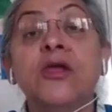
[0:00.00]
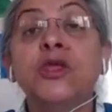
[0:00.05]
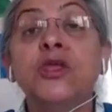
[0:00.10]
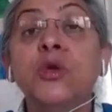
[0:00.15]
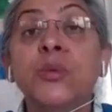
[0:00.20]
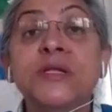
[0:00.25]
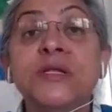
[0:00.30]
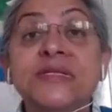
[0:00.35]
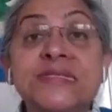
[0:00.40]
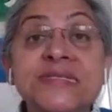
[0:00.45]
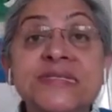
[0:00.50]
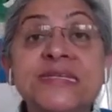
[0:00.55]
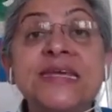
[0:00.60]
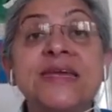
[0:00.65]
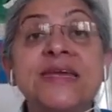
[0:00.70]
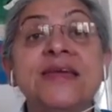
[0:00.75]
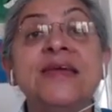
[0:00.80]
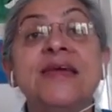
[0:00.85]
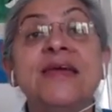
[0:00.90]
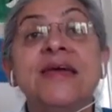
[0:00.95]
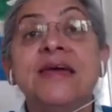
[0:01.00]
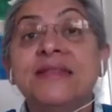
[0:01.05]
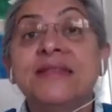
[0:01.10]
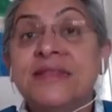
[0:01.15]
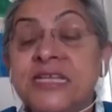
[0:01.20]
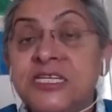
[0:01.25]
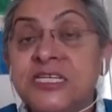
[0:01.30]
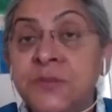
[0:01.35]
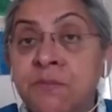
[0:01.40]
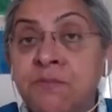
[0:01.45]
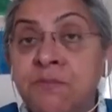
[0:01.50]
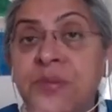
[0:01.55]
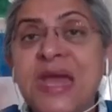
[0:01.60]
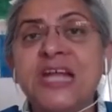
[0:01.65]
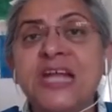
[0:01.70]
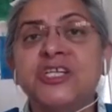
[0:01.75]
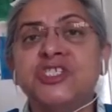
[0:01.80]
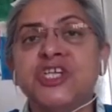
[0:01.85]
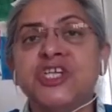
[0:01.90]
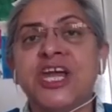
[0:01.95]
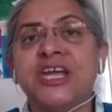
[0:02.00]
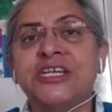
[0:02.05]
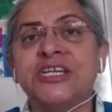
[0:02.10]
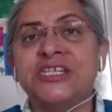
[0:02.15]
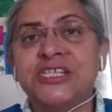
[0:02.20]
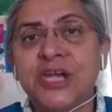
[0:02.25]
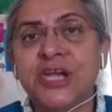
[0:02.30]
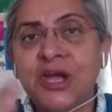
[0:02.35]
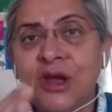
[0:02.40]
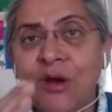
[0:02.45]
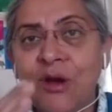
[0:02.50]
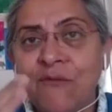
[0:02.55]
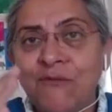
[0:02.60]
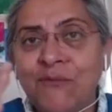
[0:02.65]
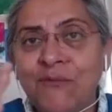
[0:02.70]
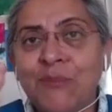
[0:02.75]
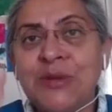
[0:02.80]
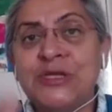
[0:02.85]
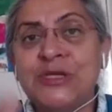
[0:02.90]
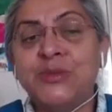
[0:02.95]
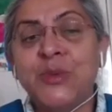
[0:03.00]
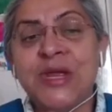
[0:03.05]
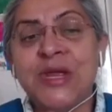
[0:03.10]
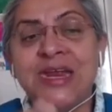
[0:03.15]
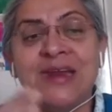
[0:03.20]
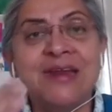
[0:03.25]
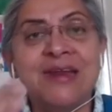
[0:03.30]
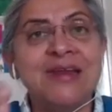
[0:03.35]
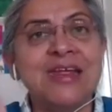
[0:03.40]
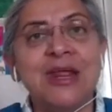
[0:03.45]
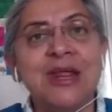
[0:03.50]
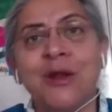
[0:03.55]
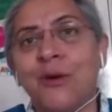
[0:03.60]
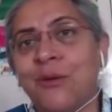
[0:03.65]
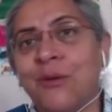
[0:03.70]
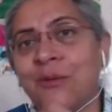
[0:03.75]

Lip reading: you will see this big change between,